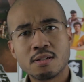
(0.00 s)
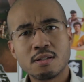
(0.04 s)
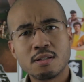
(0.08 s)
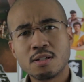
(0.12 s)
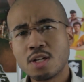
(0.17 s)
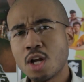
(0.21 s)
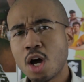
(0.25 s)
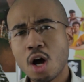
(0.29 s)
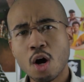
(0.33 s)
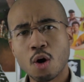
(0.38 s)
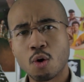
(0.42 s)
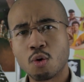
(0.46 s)

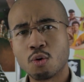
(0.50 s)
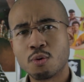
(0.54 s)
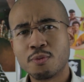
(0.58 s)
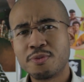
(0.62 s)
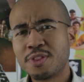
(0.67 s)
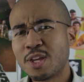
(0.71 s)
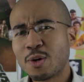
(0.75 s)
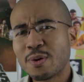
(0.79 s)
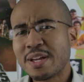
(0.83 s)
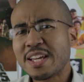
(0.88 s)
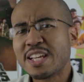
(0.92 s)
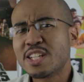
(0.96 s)
No,
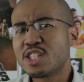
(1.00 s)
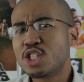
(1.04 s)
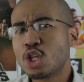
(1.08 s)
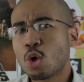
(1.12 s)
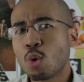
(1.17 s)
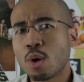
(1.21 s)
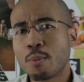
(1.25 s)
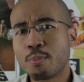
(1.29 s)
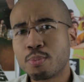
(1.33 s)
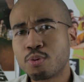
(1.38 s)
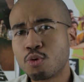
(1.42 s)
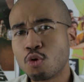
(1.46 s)
there is no
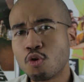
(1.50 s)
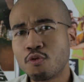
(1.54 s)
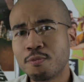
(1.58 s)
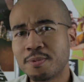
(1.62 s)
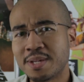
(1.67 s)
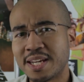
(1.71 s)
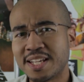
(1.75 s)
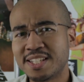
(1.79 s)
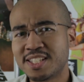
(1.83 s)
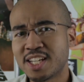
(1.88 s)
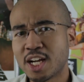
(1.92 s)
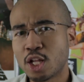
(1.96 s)

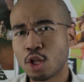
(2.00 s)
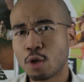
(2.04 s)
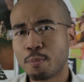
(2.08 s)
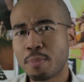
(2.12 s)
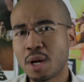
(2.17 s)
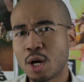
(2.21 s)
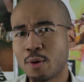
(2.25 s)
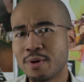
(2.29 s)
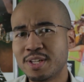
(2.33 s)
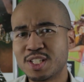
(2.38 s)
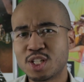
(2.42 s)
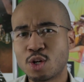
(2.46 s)
improvement in Tyler
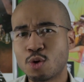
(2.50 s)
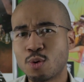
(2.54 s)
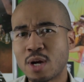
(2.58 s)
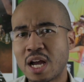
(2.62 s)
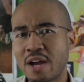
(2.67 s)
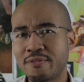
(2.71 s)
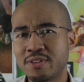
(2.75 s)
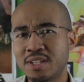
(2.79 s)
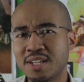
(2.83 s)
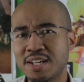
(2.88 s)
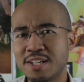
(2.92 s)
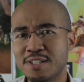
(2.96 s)
Perry's
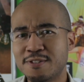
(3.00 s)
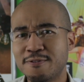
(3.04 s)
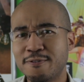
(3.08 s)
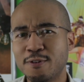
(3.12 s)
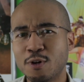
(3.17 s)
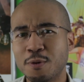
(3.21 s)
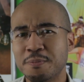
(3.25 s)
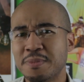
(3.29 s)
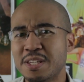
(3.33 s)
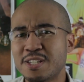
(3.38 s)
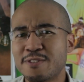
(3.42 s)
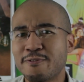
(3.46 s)
craft in this
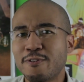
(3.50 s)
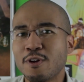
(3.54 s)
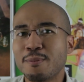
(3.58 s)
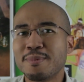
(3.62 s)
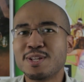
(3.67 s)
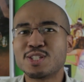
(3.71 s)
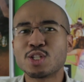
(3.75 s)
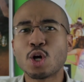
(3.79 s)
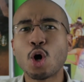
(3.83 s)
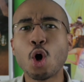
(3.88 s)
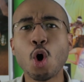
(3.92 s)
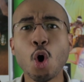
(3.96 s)
film. This film
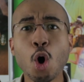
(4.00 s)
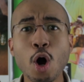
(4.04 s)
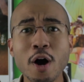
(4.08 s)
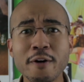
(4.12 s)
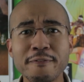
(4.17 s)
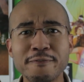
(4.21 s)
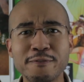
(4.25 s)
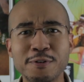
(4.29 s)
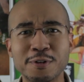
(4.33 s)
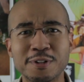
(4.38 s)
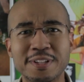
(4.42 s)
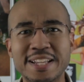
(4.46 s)
is
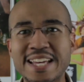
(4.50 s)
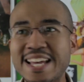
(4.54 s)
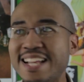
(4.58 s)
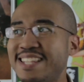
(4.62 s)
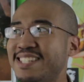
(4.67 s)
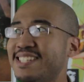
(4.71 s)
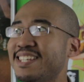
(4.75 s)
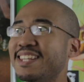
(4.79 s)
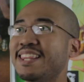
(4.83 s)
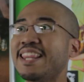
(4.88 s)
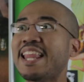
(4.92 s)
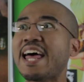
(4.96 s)
awful.
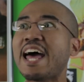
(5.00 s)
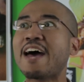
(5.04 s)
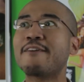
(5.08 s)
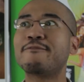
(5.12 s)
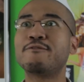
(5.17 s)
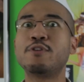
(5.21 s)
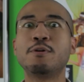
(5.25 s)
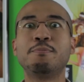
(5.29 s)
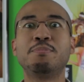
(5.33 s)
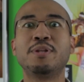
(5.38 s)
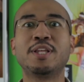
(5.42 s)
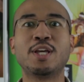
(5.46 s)
It's
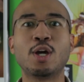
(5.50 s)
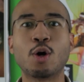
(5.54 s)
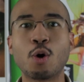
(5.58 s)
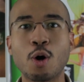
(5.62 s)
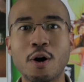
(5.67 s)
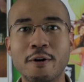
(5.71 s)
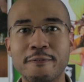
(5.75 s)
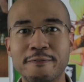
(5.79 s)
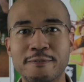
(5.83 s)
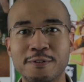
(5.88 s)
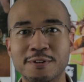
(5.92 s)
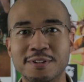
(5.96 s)
laughably
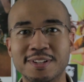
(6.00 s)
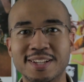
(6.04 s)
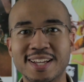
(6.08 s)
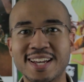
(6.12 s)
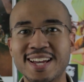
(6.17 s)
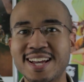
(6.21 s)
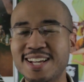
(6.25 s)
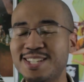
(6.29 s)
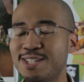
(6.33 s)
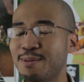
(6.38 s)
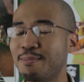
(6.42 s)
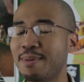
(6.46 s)
awful.
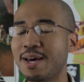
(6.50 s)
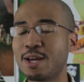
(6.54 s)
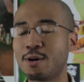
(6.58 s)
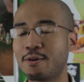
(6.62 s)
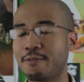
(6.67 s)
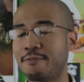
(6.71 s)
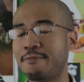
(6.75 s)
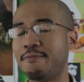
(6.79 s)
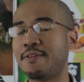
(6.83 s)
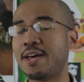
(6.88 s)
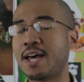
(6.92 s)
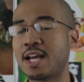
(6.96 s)
As a matter
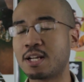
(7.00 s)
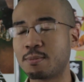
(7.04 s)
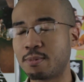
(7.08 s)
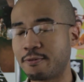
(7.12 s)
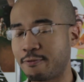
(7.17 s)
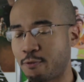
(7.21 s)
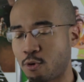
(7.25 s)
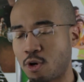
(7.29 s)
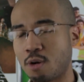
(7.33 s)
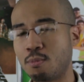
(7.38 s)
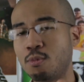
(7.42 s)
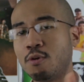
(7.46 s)
of fact,
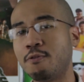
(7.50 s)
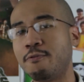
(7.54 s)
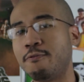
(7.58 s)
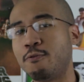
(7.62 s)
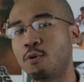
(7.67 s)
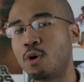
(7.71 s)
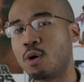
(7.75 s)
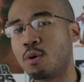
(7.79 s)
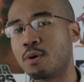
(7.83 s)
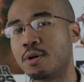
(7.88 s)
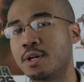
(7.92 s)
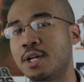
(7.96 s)
before I move
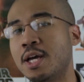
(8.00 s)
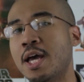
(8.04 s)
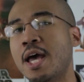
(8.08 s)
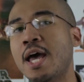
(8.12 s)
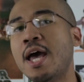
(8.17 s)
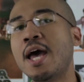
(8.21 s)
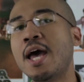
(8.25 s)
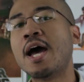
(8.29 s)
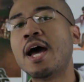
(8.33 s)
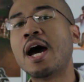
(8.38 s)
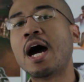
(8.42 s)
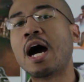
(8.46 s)
forward,
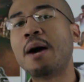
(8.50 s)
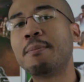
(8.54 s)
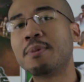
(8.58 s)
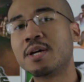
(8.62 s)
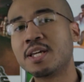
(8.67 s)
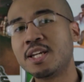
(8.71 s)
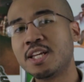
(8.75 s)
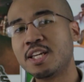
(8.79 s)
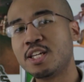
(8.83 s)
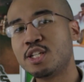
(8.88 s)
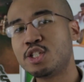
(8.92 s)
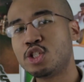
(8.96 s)
I'm
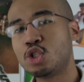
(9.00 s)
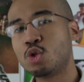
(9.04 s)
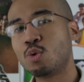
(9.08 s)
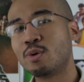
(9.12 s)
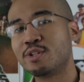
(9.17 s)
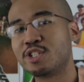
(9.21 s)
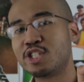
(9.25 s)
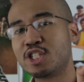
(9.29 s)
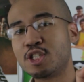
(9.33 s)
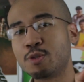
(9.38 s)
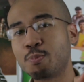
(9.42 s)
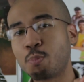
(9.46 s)
going to issue
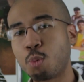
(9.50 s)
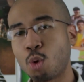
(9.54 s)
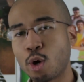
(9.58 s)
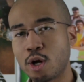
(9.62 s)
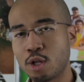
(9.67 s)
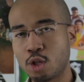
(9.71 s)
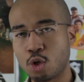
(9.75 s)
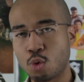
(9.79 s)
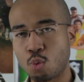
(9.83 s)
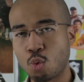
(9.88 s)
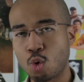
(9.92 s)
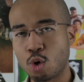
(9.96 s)
a
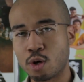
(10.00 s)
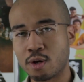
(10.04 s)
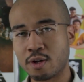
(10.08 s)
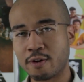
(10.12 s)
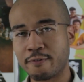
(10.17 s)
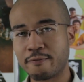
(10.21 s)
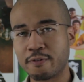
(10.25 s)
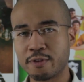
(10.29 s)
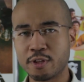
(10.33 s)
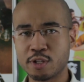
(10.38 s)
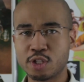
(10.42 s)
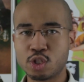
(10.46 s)
spoiler
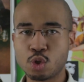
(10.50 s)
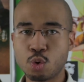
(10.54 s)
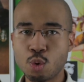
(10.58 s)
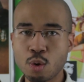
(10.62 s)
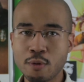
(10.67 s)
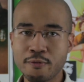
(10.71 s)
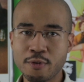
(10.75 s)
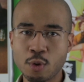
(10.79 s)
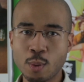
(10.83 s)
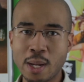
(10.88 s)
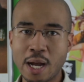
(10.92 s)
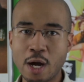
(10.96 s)
warning for the two
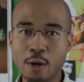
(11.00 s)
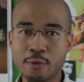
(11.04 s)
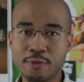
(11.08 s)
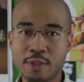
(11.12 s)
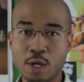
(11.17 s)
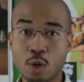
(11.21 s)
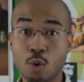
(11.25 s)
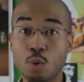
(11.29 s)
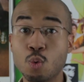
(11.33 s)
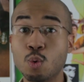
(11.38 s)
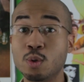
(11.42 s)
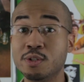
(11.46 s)
of you out
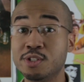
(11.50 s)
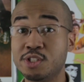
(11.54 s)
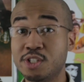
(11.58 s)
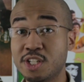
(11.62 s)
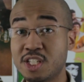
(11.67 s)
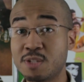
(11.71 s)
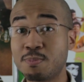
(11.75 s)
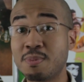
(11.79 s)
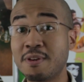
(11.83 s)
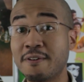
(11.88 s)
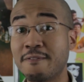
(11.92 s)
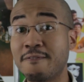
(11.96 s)
there who will
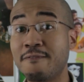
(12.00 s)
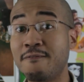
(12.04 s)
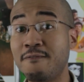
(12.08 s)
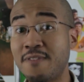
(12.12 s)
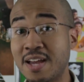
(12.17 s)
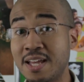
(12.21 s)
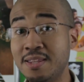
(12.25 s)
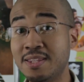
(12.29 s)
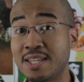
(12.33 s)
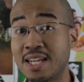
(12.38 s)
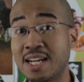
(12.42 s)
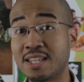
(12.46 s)
just be
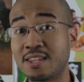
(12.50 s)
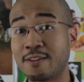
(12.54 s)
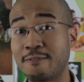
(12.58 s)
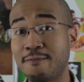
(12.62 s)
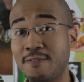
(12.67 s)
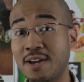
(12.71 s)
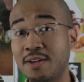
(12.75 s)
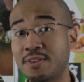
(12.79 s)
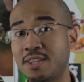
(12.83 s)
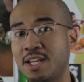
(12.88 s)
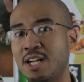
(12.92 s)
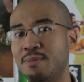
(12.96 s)
offended at the
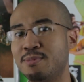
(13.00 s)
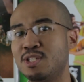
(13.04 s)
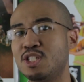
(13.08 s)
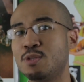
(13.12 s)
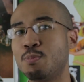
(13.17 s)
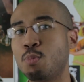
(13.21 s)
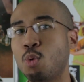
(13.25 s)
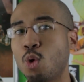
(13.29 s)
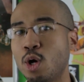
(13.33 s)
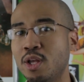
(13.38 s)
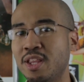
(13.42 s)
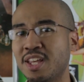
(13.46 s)
fact that I'm
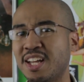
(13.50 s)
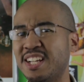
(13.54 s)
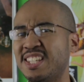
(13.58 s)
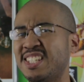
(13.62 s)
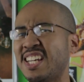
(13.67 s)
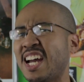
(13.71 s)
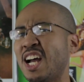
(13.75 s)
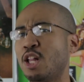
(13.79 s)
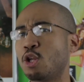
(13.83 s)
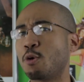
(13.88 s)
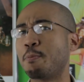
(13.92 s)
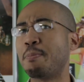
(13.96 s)
spoiling a
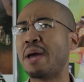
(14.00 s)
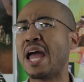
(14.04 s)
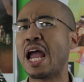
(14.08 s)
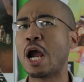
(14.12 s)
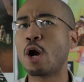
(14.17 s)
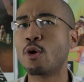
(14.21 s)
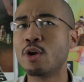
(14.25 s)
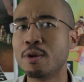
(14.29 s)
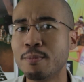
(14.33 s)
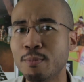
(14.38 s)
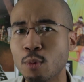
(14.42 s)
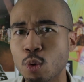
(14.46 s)
Tyler
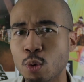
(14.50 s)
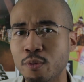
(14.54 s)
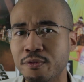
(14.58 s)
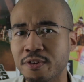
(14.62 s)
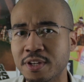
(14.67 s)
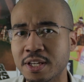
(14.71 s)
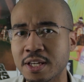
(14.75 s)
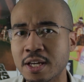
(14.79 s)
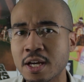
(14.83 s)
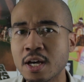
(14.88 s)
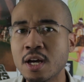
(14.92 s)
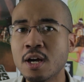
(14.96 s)
Perry
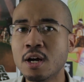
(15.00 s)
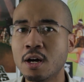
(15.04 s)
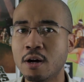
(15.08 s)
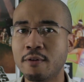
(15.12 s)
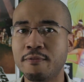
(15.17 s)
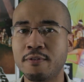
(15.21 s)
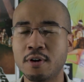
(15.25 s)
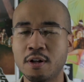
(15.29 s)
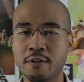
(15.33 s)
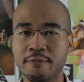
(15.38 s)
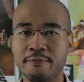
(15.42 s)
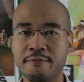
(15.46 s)
movie
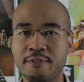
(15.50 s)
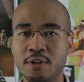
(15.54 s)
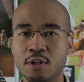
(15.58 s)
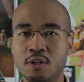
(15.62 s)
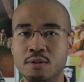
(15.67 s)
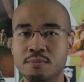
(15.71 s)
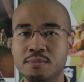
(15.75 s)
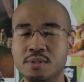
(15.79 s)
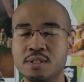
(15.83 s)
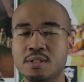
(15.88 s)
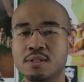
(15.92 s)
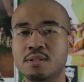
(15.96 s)
of all
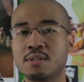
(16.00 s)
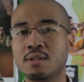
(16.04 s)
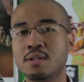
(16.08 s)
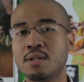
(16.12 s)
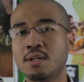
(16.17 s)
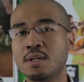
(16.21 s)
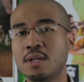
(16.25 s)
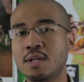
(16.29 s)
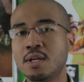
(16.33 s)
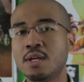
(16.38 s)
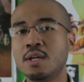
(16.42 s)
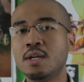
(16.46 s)
films.
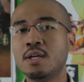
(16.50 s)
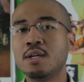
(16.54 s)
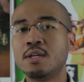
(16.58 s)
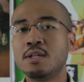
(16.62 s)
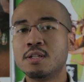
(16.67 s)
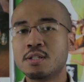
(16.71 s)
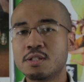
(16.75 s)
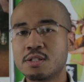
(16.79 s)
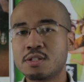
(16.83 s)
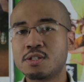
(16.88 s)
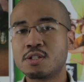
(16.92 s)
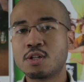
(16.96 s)

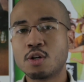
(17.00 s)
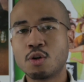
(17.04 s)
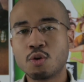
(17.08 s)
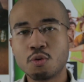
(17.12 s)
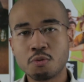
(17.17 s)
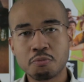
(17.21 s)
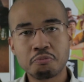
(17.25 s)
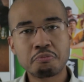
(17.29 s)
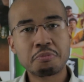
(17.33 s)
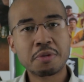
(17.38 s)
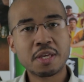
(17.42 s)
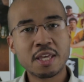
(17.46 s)

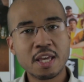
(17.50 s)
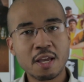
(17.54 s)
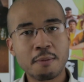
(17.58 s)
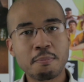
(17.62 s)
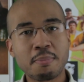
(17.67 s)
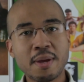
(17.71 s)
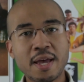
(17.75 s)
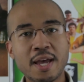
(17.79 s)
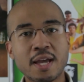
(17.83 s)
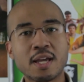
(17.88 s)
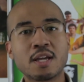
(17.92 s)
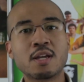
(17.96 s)
So kick
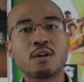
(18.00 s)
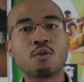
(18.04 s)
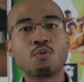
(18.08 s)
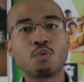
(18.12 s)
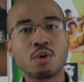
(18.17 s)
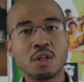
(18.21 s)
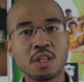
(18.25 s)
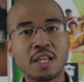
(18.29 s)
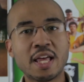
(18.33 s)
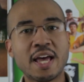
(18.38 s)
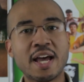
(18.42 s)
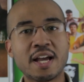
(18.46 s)
back,
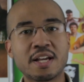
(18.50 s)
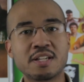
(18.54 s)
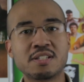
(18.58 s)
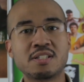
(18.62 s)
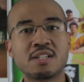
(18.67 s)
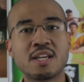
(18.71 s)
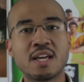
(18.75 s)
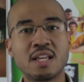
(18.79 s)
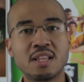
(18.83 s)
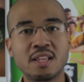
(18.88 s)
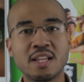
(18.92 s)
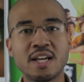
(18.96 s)

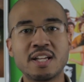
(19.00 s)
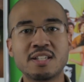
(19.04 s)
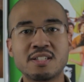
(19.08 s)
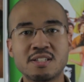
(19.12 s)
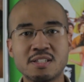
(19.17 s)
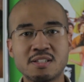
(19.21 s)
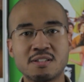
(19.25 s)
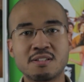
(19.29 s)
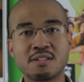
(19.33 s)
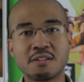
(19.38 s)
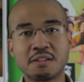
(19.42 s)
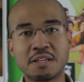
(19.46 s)
relax, and
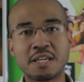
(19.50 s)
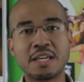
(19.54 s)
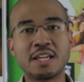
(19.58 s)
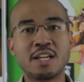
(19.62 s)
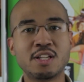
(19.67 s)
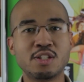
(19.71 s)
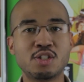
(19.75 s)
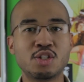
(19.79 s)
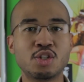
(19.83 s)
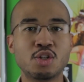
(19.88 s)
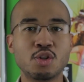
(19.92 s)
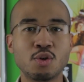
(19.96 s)
let's get
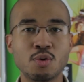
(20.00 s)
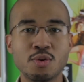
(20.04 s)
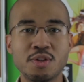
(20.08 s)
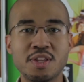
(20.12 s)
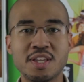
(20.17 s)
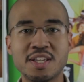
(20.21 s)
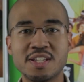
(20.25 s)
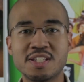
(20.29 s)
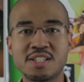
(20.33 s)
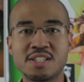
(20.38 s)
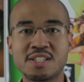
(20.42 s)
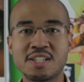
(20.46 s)
into
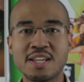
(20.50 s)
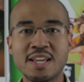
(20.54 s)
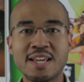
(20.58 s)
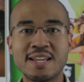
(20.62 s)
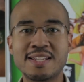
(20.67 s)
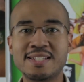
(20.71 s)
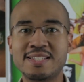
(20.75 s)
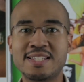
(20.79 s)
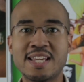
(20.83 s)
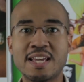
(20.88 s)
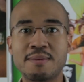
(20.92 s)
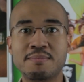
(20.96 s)
this
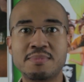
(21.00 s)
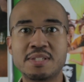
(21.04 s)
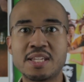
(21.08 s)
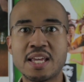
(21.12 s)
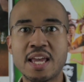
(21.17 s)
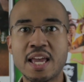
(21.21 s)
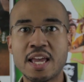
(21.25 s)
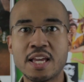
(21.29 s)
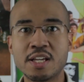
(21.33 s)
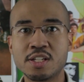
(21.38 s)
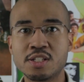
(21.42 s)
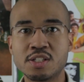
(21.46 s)

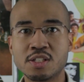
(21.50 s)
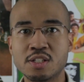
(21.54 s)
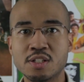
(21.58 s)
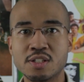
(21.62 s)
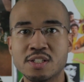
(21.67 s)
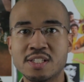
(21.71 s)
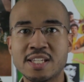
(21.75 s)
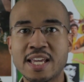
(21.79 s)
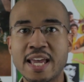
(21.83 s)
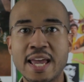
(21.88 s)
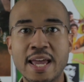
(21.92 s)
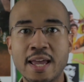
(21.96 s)
Temptation
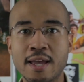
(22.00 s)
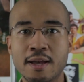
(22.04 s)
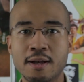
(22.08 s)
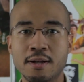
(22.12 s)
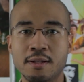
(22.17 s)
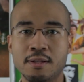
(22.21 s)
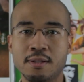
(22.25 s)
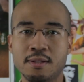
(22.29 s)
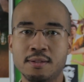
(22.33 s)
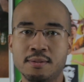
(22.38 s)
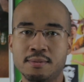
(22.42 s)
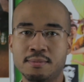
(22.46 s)

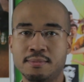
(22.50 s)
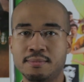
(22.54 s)
tale.